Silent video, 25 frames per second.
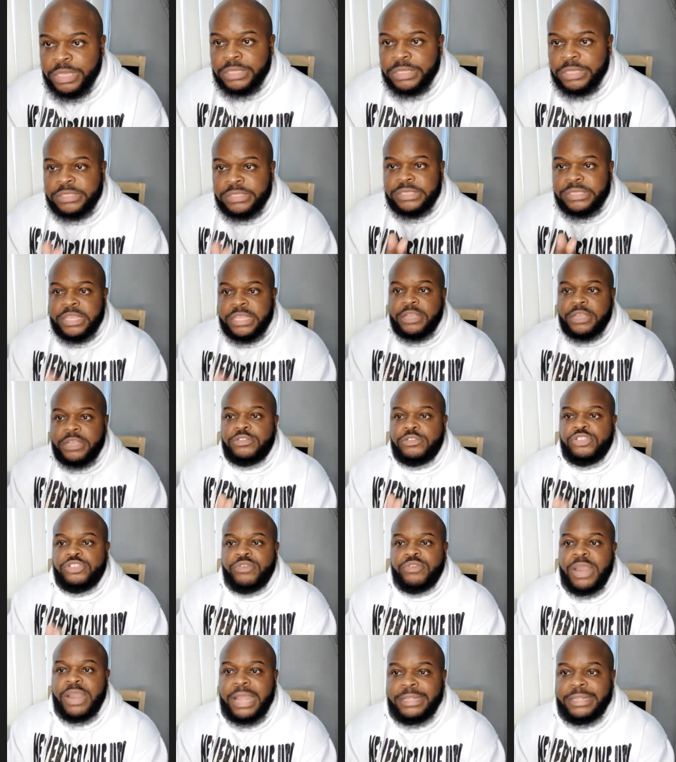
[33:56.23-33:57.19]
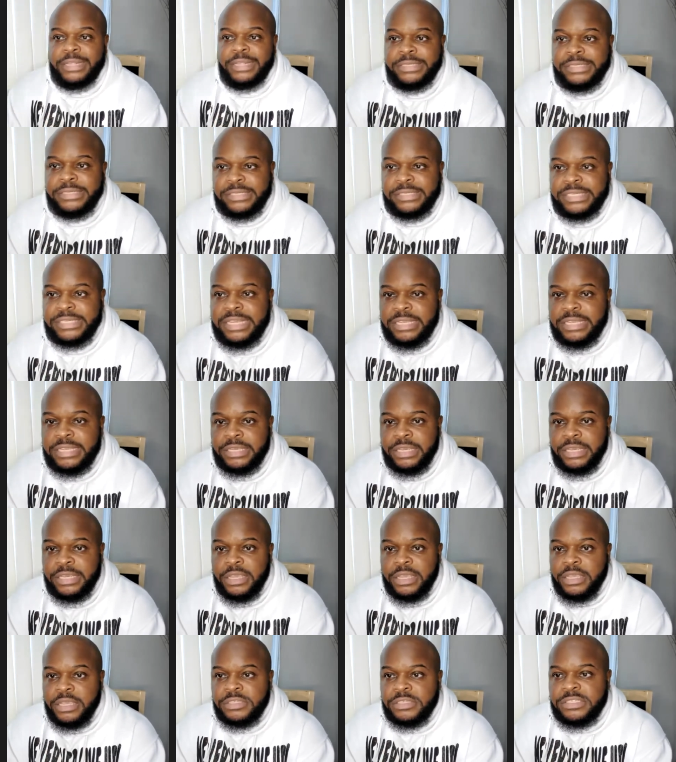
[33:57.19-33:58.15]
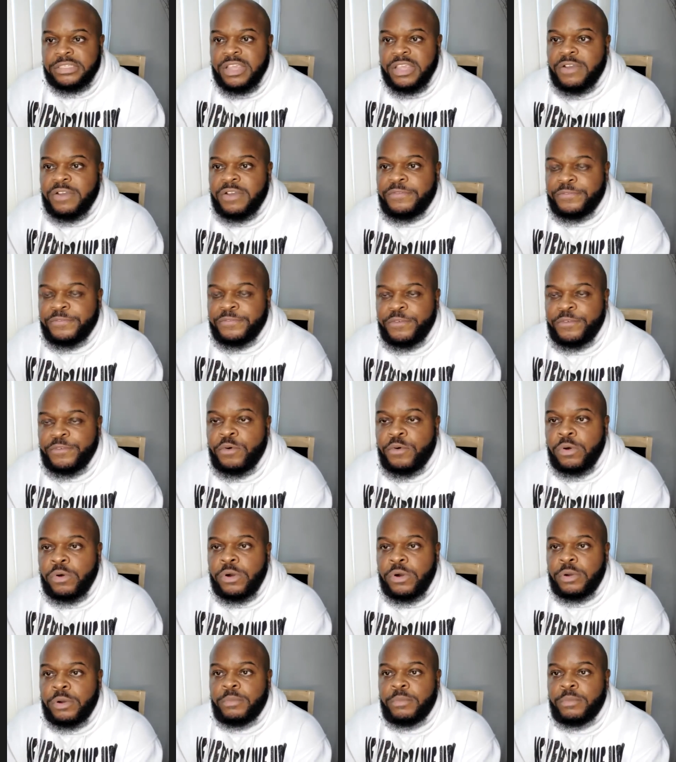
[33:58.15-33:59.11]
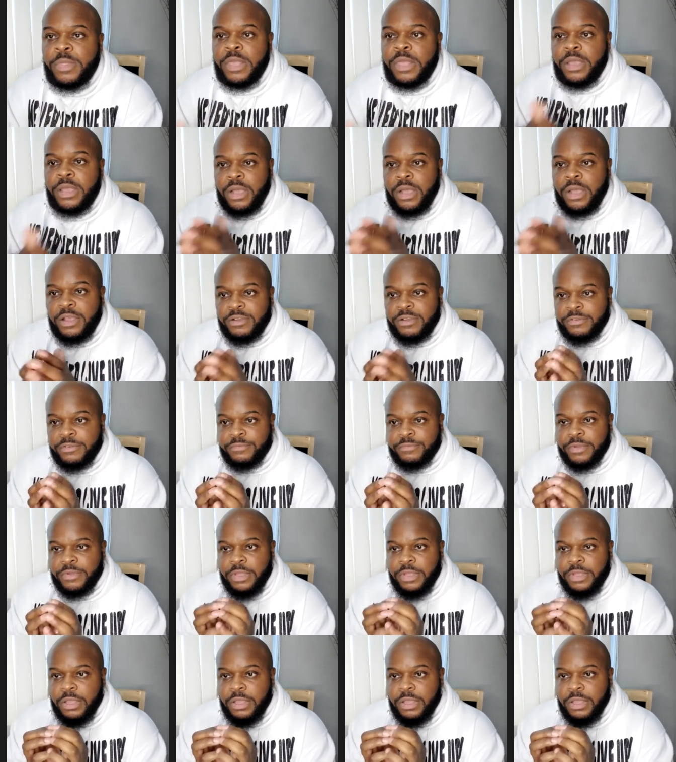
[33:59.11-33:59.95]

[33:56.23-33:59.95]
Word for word: still trying to seek some form of,